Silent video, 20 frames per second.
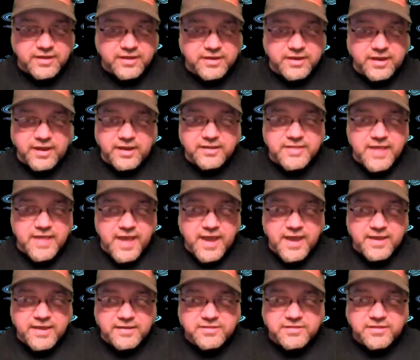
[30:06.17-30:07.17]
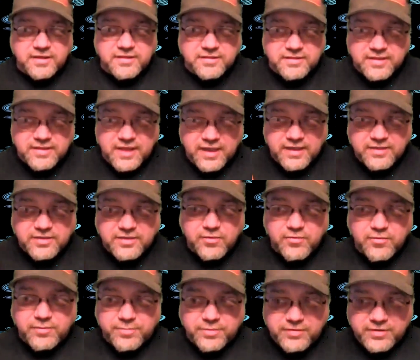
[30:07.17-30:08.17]
It ain't There's, that. It's that they
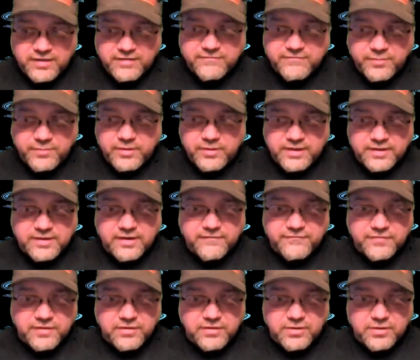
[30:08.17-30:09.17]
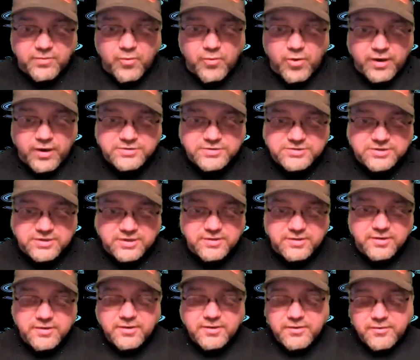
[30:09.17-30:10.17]
do it believably enough that you can watch it.
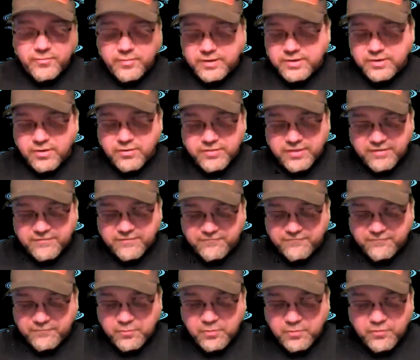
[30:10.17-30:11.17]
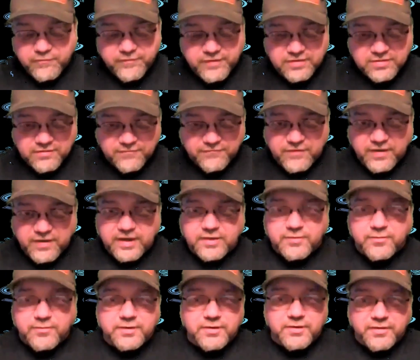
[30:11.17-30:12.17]
We know that movies are
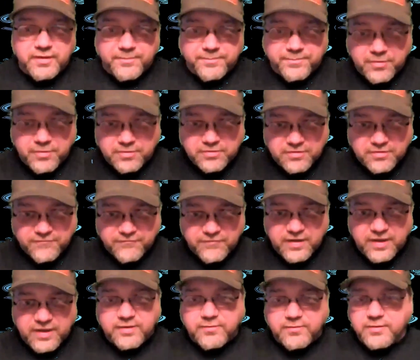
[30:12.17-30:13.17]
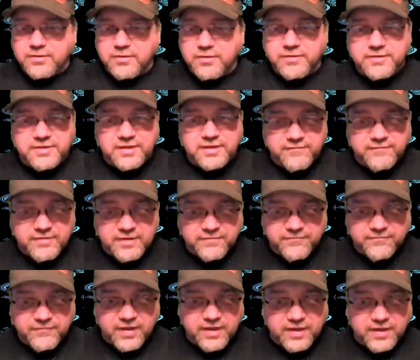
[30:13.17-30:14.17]
fake. We know that books are fake. We know that TV's
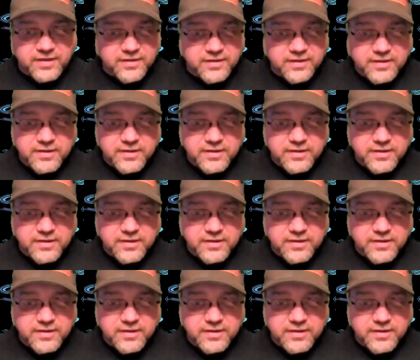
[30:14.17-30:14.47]
fake.